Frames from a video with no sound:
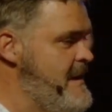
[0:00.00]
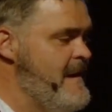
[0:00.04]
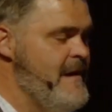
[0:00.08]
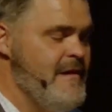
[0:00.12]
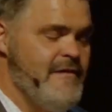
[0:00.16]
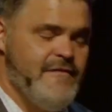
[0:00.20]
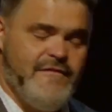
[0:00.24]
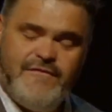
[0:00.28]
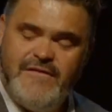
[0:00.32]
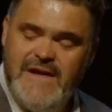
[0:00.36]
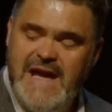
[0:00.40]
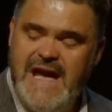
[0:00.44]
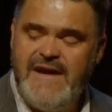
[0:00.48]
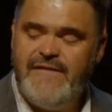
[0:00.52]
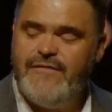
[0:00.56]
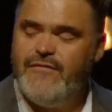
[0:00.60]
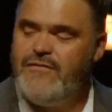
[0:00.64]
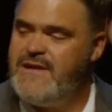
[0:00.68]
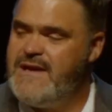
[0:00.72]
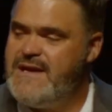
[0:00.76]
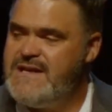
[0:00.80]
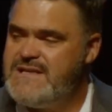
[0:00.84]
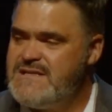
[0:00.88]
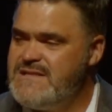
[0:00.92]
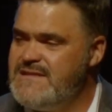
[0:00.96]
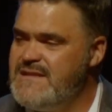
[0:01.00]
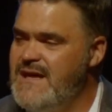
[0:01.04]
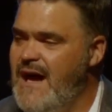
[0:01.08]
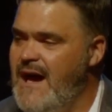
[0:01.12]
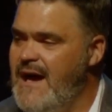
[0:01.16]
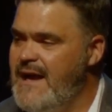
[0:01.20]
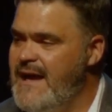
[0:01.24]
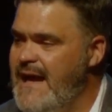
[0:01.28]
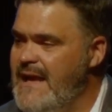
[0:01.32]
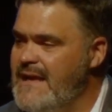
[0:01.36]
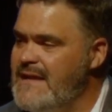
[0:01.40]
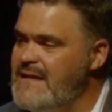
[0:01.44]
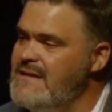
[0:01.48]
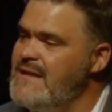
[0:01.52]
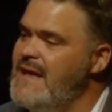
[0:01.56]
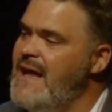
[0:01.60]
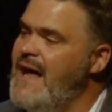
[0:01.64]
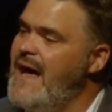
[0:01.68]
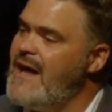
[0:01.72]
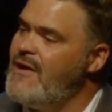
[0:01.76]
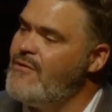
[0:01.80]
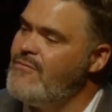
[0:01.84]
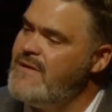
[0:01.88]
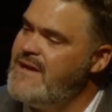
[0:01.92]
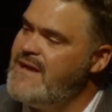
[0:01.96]
Favor is not a
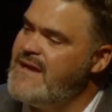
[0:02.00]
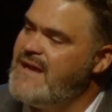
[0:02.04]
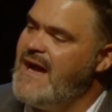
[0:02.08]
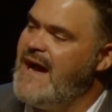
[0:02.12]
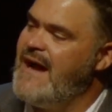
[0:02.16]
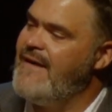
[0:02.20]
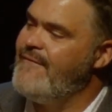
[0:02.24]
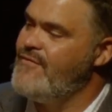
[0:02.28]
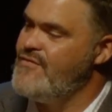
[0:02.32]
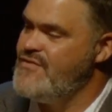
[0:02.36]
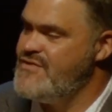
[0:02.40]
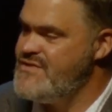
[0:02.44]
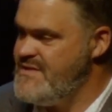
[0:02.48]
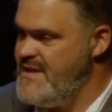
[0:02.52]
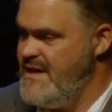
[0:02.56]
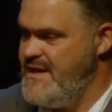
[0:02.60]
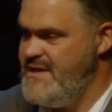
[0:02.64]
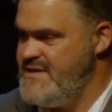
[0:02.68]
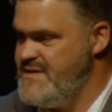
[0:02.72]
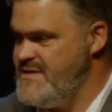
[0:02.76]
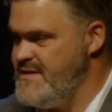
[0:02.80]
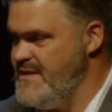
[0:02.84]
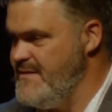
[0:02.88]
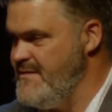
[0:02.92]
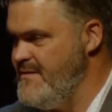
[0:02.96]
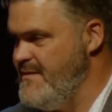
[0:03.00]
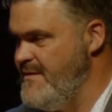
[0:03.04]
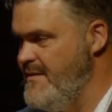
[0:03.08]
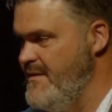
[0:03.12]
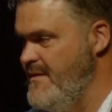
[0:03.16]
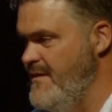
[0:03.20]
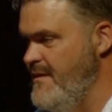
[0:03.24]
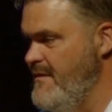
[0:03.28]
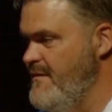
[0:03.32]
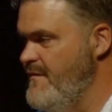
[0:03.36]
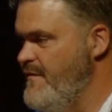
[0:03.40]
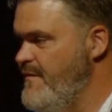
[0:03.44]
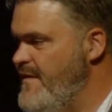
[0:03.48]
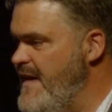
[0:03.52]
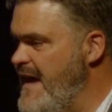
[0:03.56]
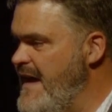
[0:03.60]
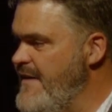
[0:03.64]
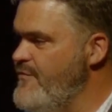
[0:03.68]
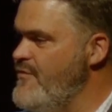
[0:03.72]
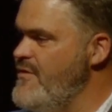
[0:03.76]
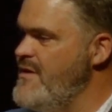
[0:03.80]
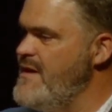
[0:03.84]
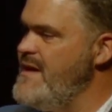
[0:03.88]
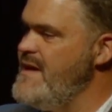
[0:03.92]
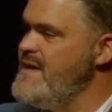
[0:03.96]
lottery conversation.
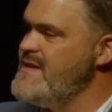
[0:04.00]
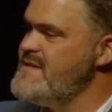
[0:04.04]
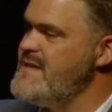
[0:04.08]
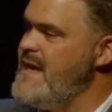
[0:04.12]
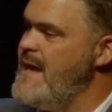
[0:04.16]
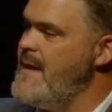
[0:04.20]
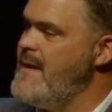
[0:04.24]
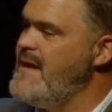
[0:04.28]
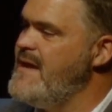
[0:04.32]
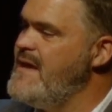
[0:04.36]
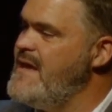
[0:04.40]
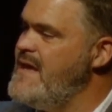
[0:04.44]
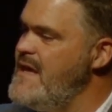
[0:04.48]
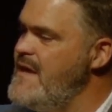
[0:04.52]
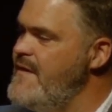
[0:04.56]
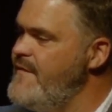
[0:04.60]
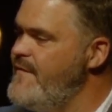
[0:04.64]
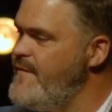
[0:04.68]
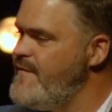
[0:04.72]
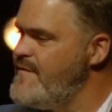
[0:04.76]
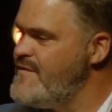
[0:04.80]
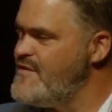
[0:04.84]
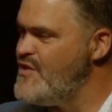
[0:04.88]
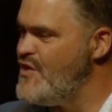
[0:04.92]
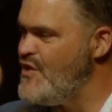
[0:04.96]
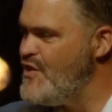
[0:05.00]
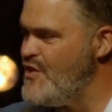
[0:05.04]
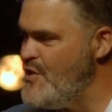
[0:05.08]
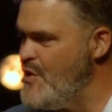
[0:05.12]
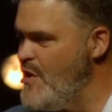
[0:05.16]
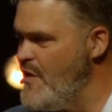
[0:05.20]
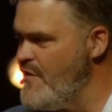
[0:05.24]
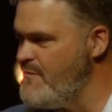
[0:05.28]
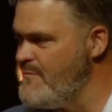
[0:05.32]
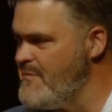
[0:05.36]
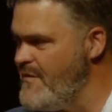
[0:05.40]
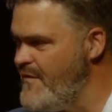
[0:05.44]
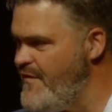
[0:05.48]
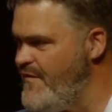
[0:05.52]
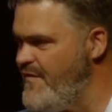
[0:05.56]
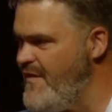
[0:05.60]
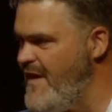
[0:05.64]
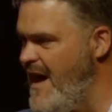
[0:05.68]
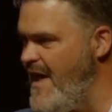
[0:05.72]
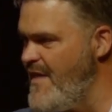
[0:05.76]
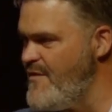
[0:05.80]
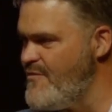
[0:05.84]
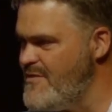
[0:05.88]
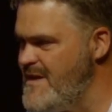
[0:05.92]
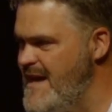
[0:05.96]
Favor is a gift to you from a
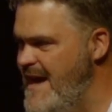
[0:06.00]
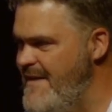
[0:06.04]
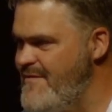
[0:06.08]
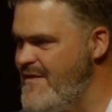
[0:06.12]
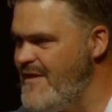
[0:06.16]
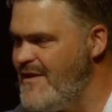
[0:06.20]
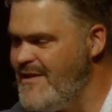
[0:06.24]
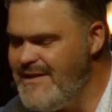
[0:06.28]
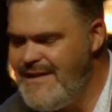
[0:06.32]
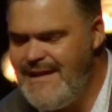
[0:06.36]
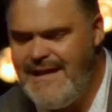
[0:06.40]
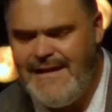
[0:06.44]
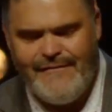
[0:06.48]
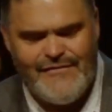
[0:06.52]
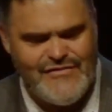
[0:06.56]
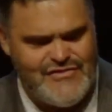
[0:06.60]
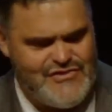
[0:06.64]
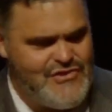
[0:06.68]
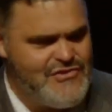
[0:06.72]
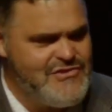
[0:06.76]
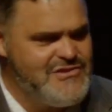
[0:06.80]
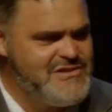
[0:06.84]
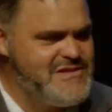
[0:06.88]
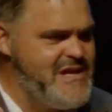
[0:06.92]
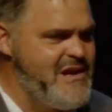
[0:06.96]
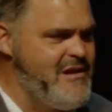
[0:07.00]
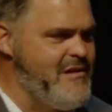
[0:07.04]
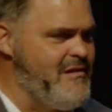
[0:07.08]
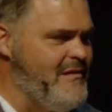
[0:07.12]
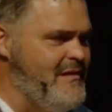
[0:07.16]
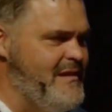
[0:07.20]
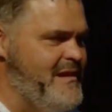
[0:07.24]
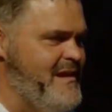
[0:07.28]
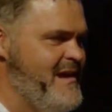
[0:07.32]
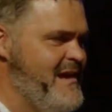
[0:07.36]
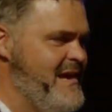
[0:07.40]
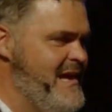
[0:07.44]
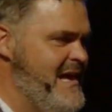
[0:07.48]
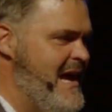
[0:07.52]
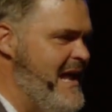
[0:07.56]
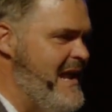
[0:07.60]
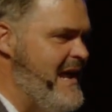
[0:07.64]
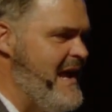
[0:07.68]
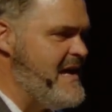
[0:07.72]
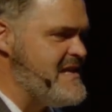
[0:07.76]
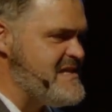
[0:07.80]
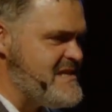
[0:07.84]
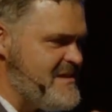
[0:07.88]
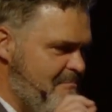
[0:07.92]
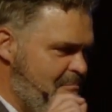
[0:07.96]
Father in heaven that loves you dearly and
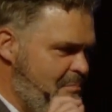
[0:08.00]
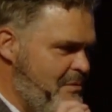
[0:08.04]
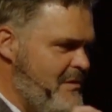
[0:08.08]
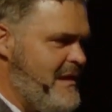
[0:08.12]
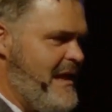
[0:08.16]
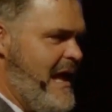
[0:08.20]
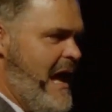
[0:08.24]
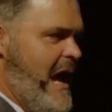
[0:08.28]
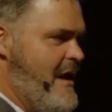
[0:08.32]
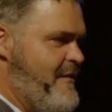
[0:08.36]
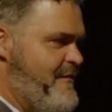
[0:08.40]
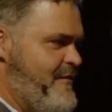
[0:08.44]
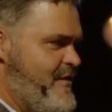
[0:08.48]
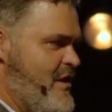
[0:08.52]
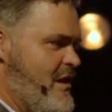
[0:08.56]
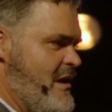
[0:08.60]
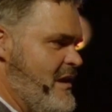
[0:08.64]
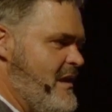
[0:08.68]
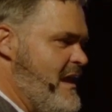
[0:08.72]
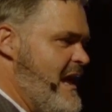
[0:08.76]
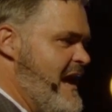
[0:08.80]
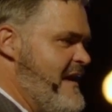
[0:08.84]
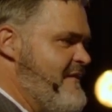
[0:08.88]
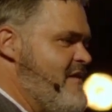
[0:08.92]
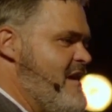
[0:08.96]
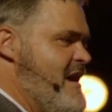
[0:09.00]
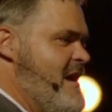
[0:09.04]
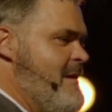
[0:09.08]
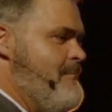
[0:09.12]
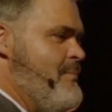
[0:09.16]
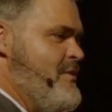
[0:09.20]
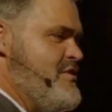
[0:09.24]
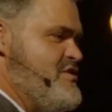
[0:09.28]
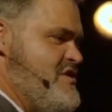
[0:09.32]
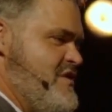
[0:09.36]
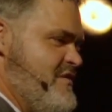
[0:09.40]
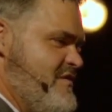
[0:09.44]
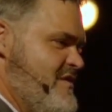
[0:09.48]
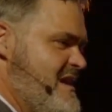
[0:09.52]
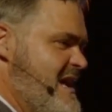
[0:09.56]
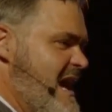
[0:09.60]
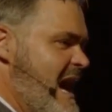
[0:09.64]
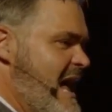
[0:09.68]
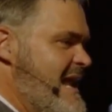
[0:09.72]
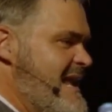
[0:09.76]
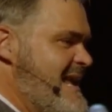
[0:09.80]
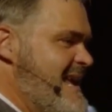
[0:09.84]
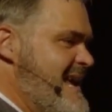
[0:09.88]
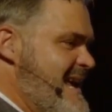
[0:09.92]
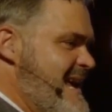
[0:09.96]
has a plan for your life, but you've got
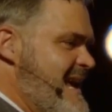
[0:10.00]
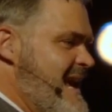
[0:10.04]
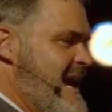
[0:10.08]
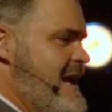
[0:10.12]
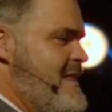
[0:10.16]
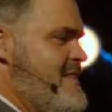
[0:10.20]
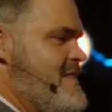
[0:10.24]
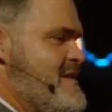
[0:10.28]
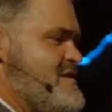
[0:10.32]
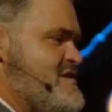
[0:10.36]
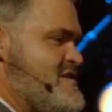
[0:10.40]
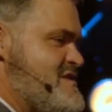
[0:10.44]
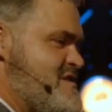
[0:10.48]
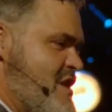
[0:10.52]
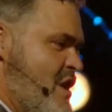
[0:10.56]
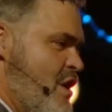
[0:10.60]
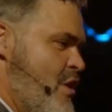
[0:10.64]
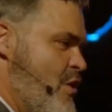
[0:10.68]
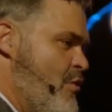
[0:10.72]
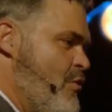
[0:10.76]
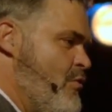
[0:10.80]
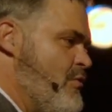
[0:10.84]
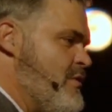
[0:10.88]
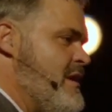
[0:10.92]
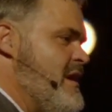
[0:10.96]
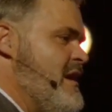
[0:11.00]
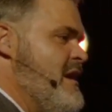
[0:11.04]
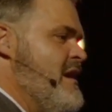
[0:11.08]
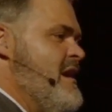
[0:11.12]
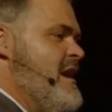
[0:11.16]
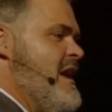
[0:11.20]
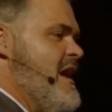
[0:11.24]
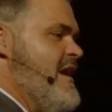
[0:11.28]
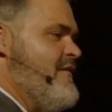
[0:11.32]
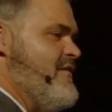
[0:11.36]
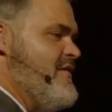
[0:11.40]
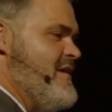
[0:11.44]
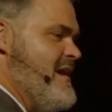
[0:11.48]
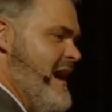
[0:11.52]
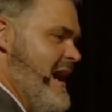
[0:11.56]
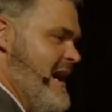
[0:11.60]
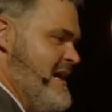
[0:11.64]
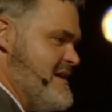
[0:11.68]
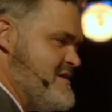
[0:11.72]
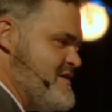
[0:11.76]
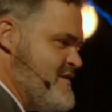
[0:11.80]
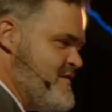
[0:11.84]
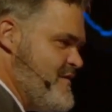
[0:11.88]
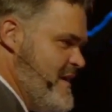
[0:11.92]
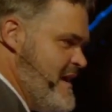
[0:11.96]
to get in the zone of
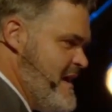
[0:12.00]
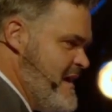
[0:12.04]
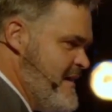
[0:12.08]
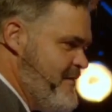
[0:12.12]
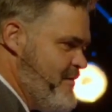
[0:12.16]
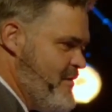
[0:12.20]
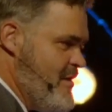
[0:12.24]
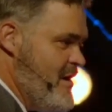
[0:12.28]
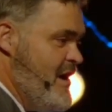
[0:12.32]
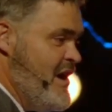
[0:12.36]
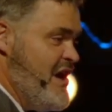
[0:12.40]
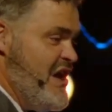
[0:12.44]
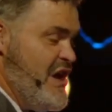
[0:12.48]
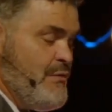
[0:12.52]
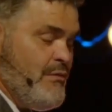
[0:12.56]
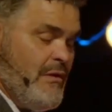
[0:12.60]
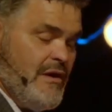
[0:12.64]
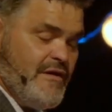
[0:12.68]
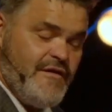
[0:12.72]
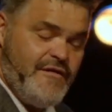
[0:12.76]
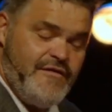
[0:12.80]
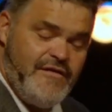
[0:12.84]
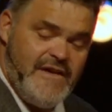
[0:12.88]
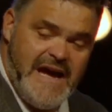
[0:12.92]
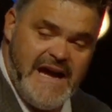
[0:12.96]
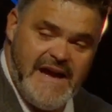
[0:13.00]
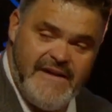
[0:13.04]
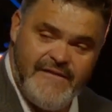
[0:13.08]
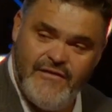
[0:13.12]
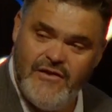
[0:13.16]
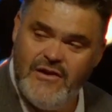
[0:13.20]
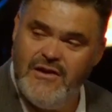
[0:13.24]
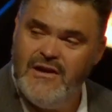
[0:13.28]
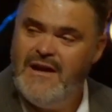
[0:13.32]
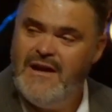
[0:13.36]
God's favor. You want favor?